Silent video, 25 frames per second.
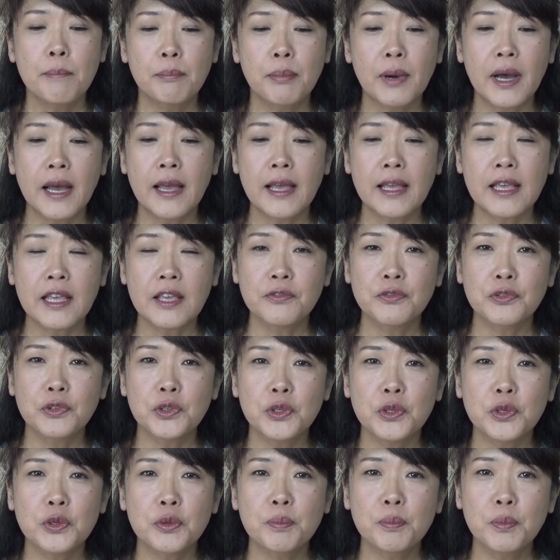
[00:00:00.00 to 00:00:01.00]
But if
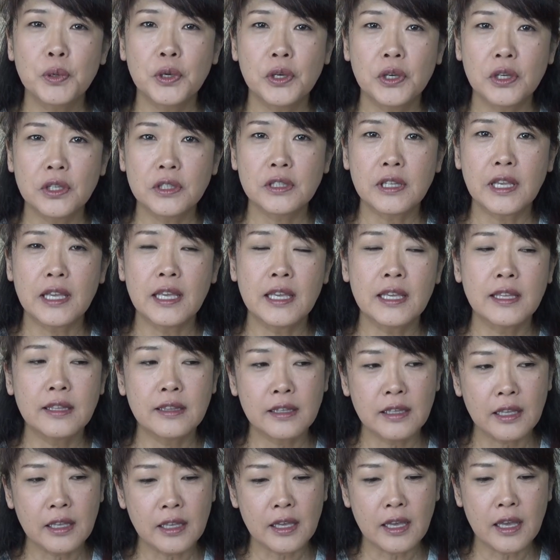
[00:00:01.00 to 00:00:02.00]
you put
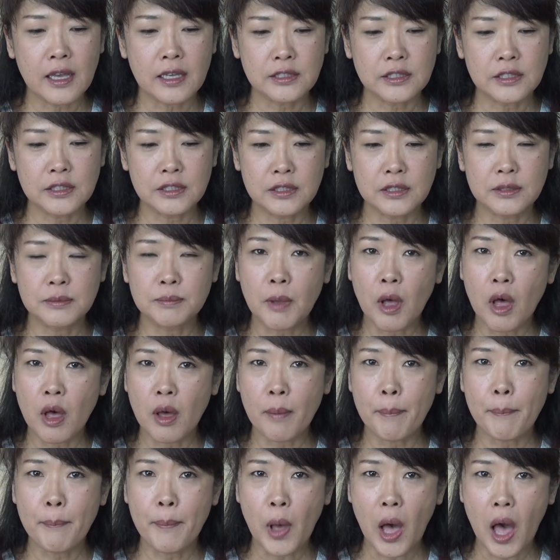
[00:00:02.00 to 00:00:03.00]
in the
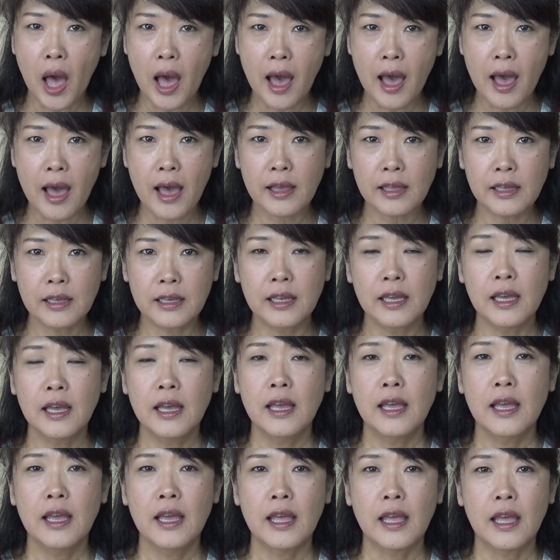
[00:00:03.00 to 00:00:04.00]
small pack
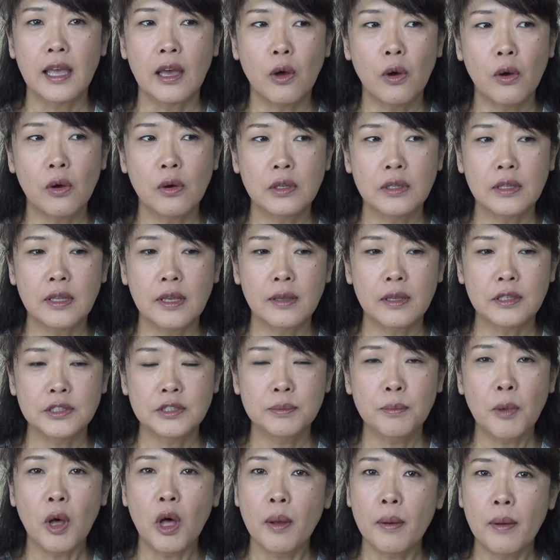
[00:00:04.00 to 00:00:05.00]
or
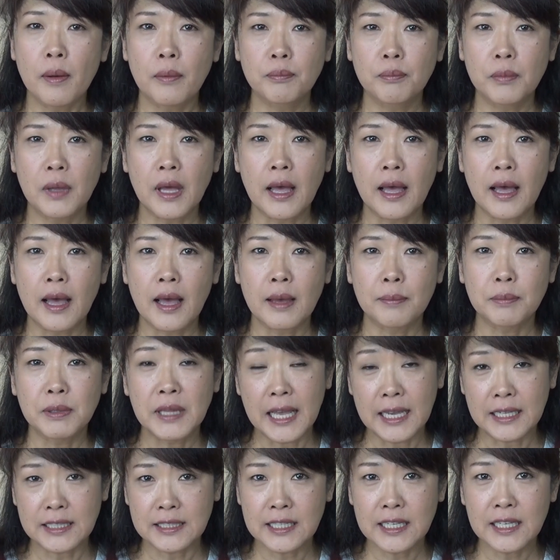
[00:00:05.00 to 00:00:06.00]
the small
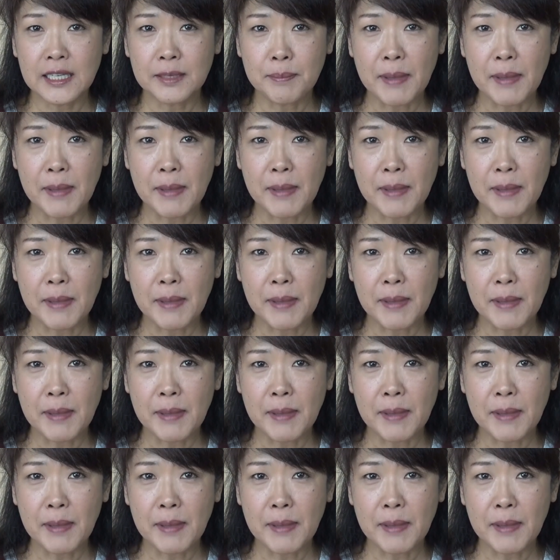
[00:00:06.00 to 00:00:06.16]
plastic